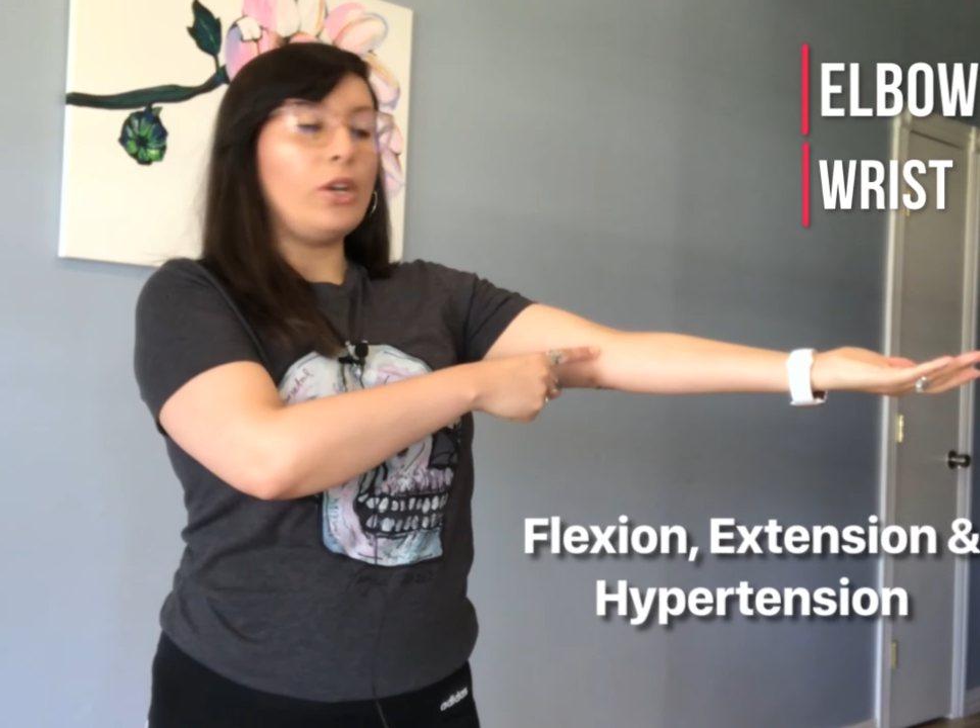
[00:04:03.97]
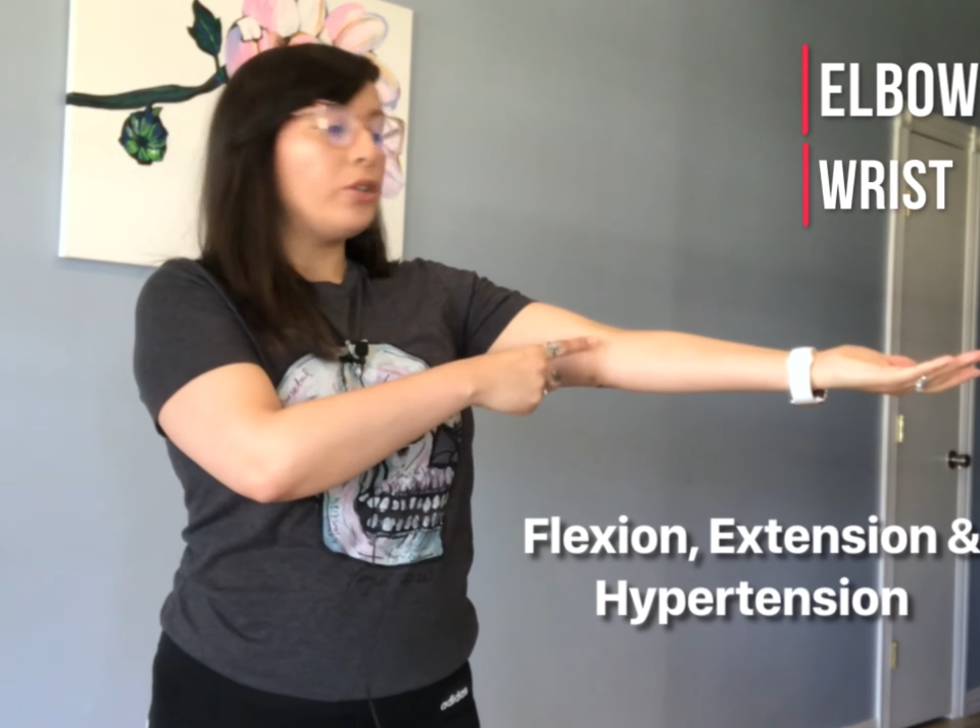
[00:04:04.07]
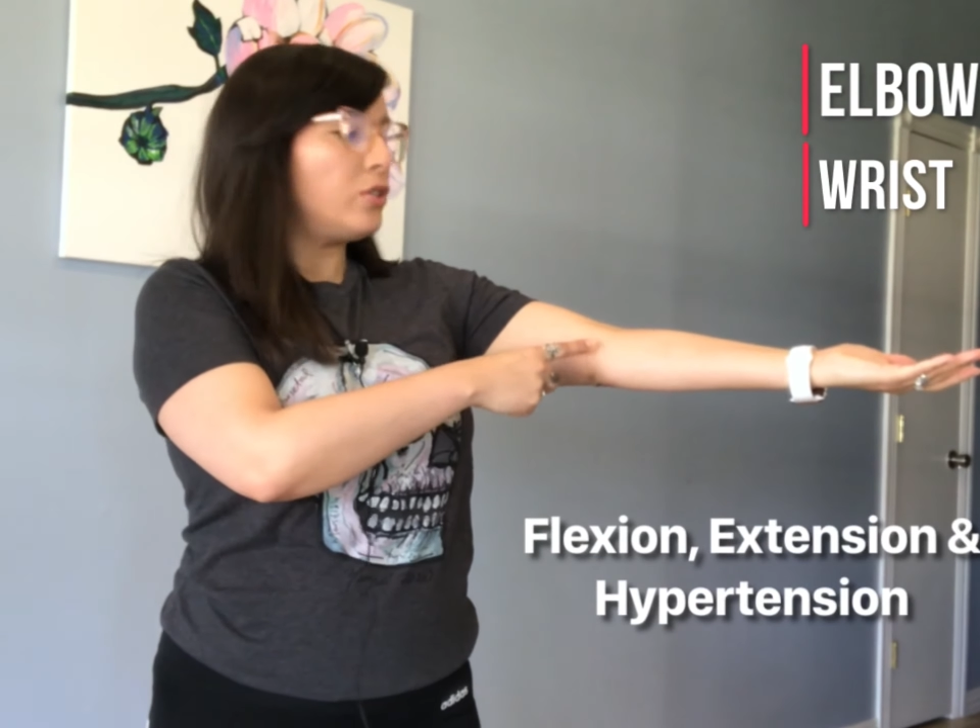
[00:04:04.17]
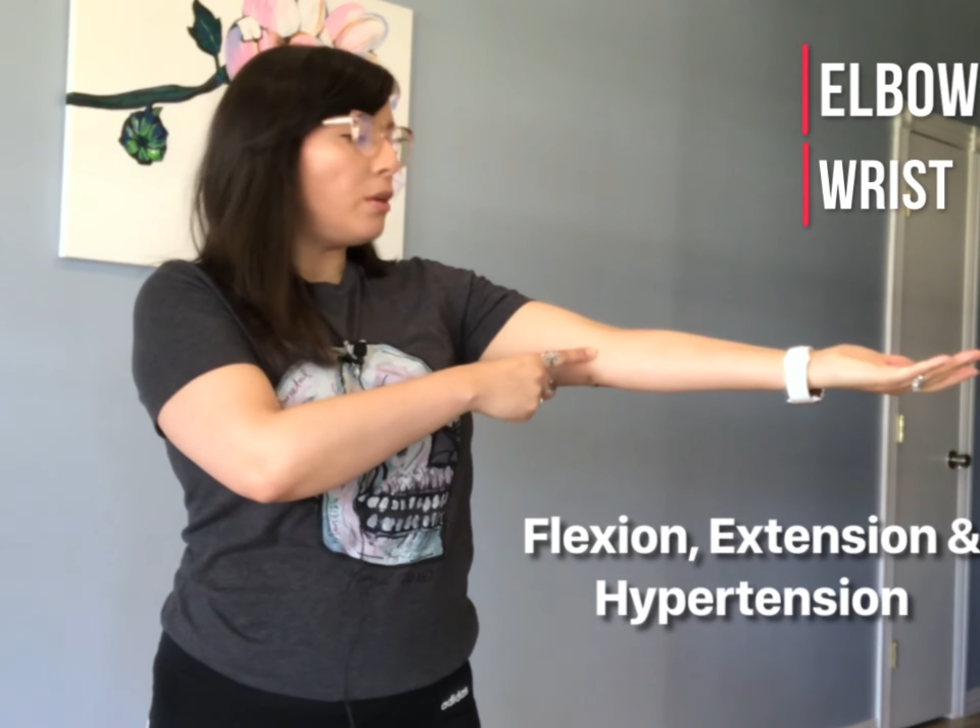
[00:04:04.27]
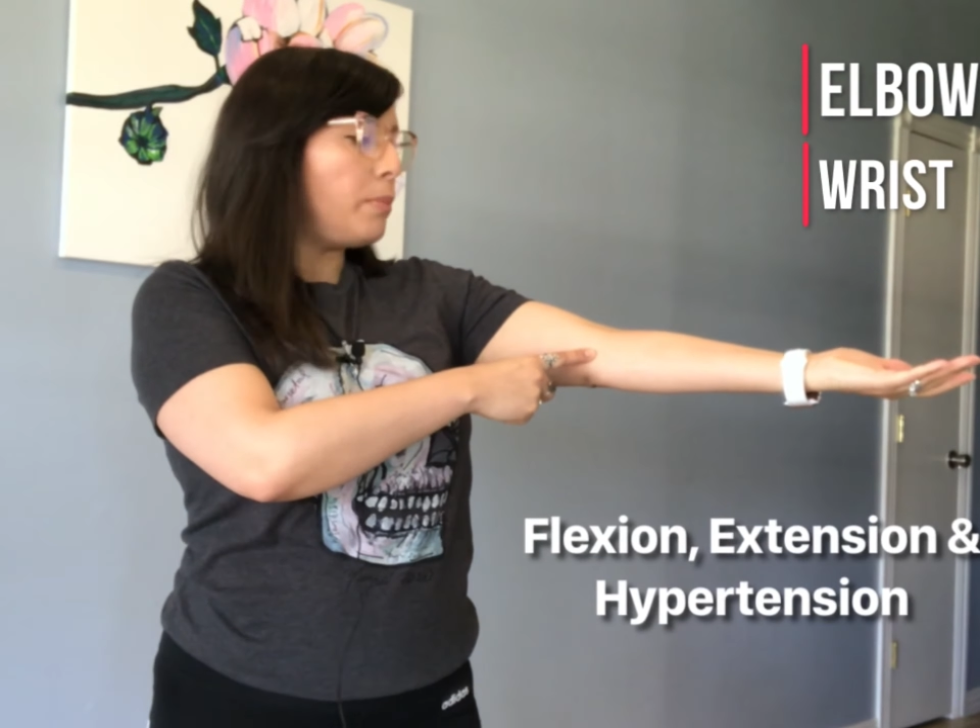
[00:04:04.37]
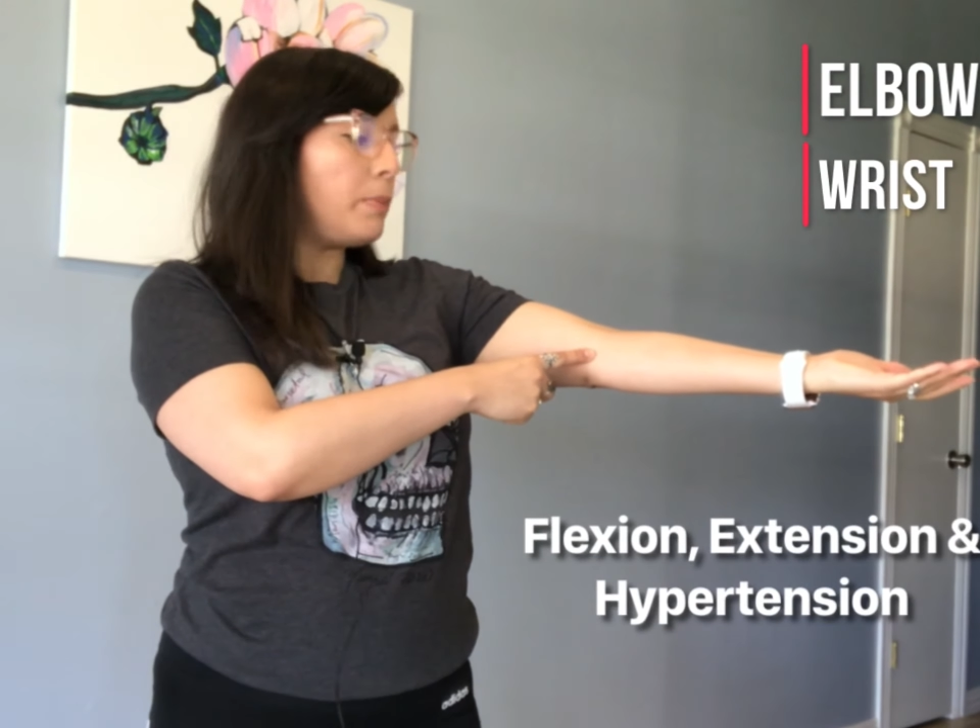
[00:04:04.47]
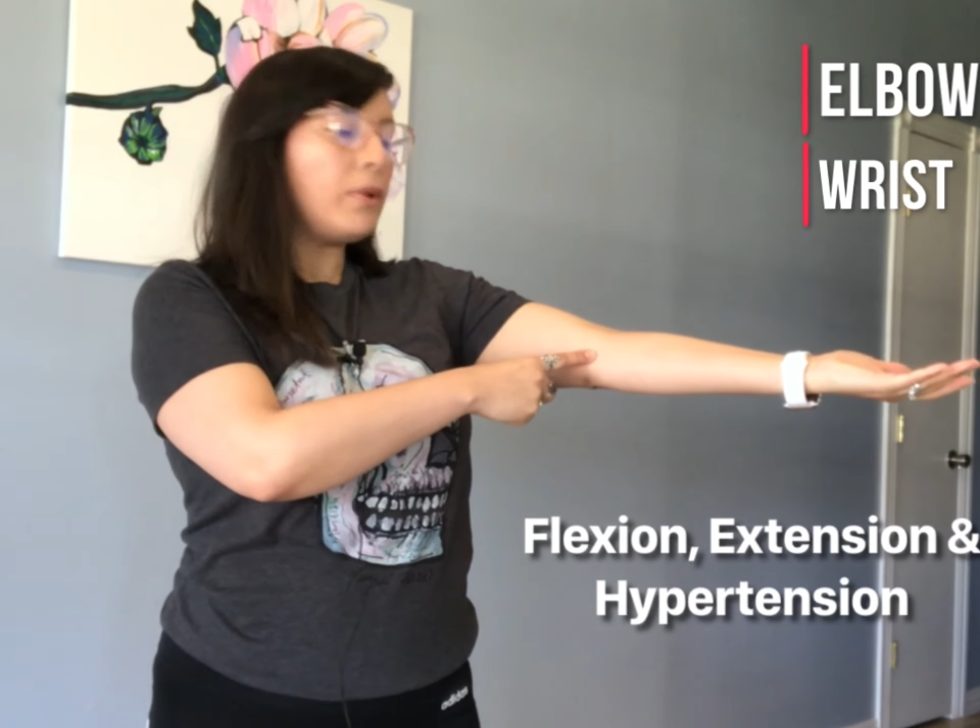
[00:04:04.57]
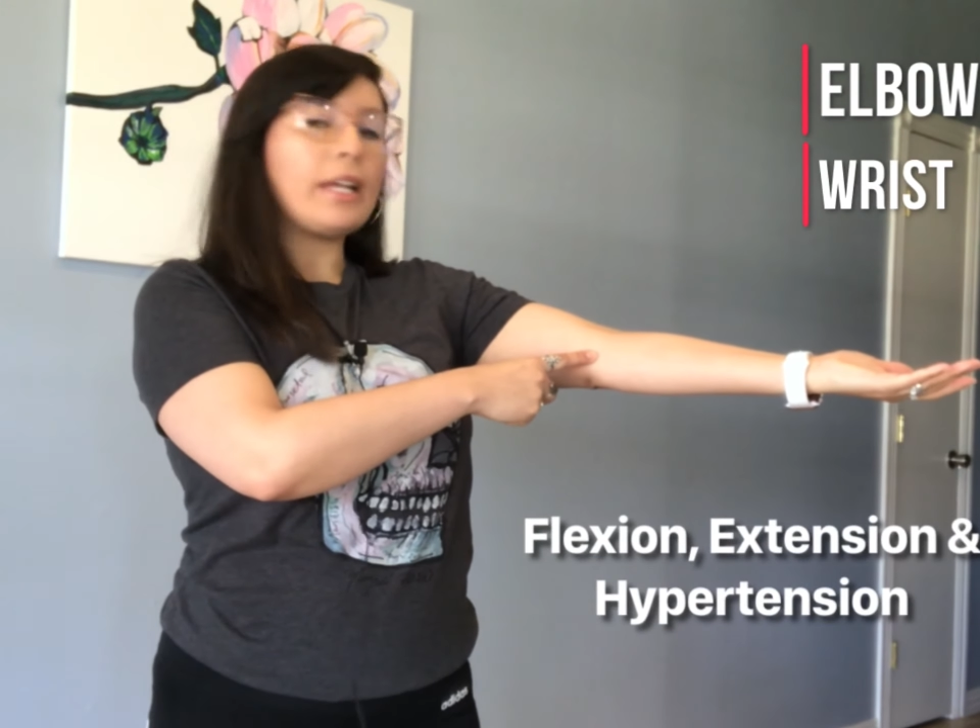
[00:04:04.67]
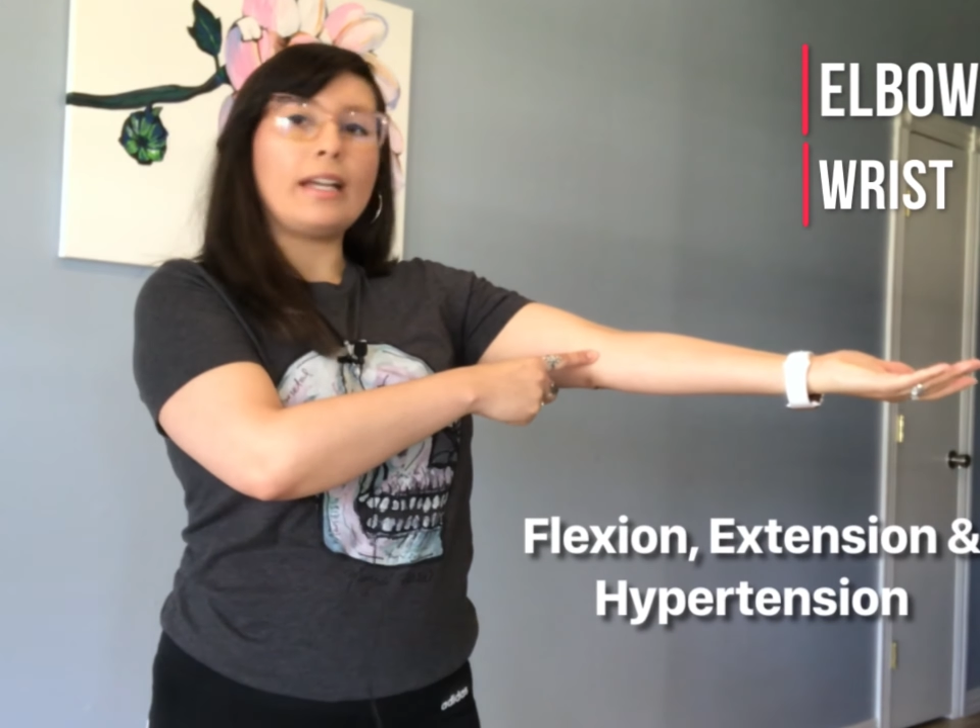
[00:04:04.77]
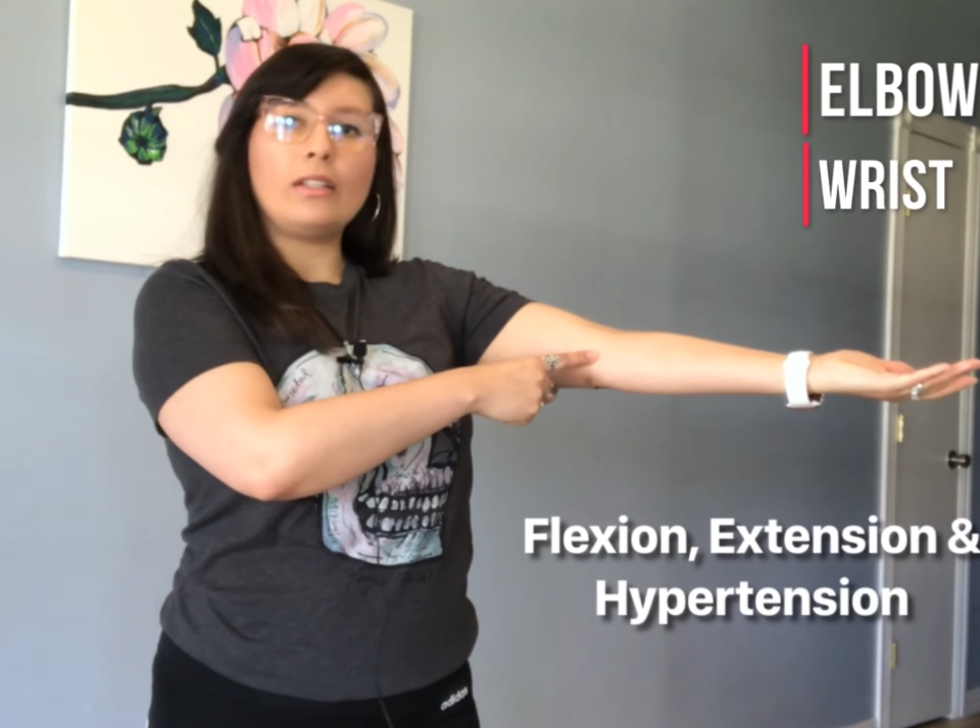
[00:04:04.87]
Some
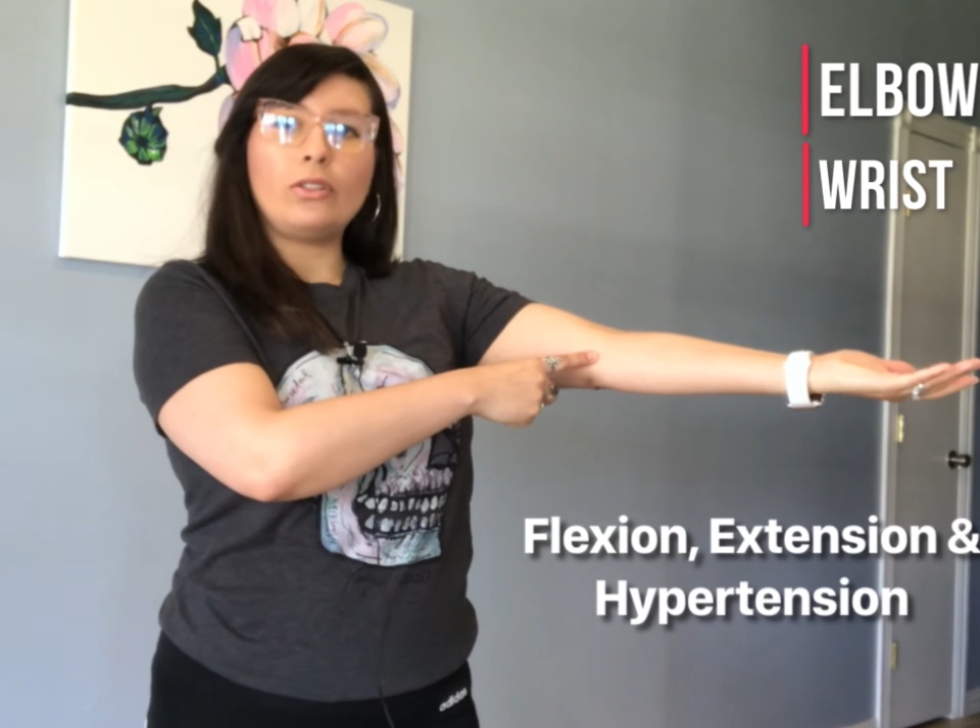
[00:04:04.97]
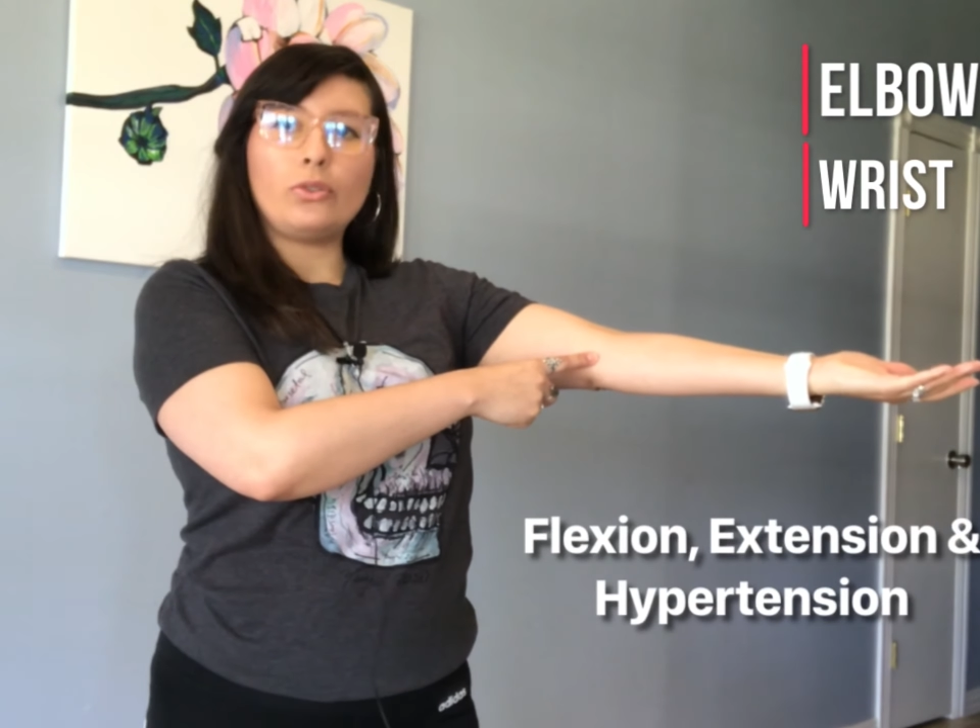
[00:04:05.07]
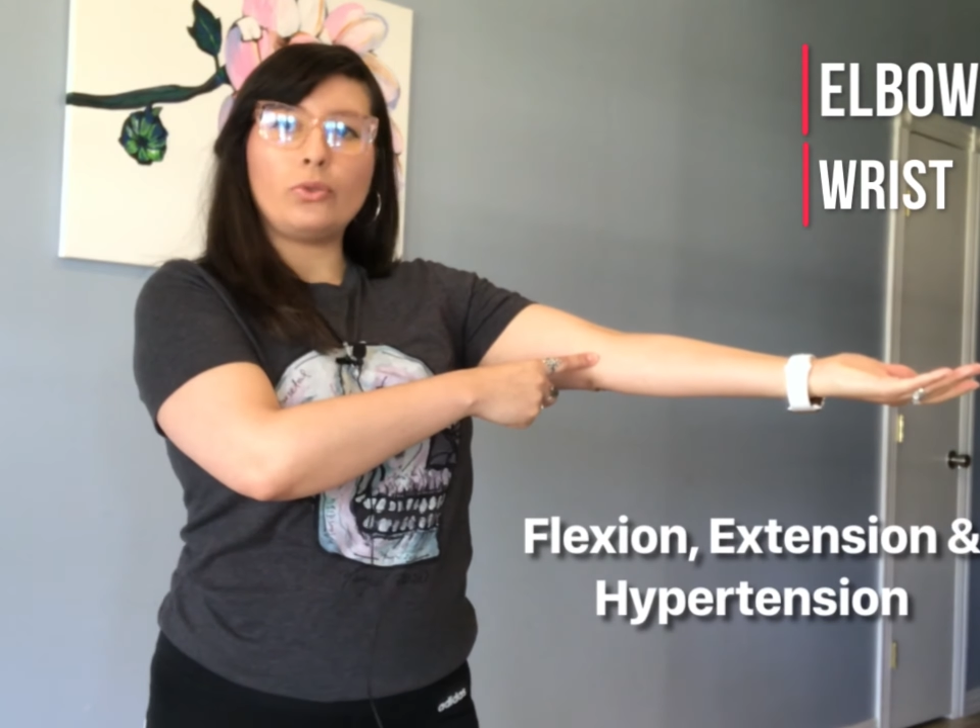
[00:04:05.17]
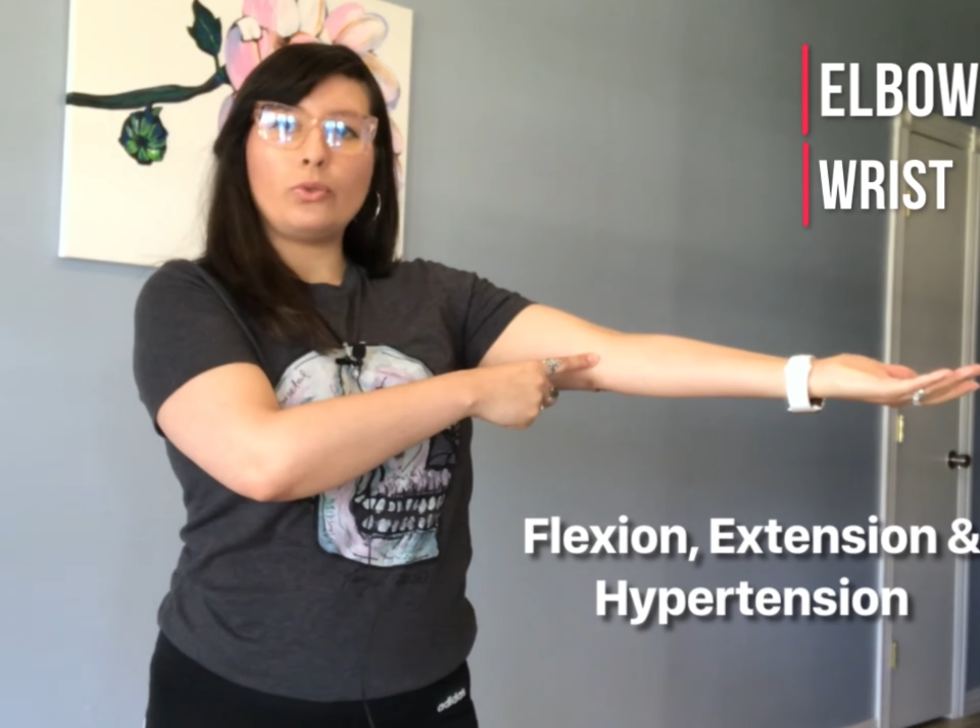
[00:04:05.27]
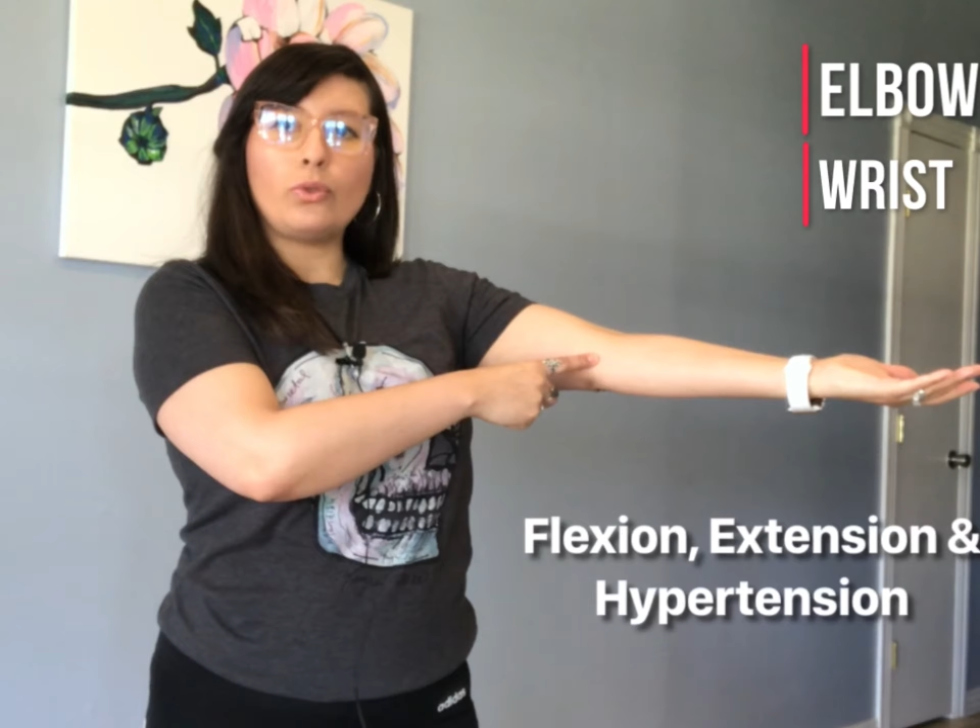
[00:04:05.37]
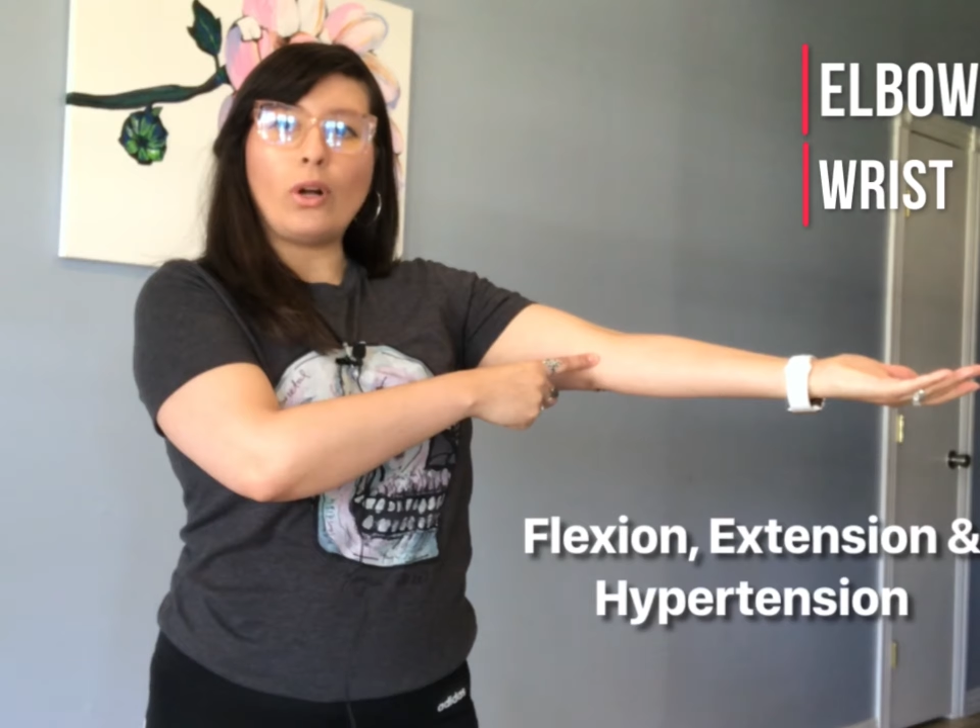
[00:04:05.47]
people can do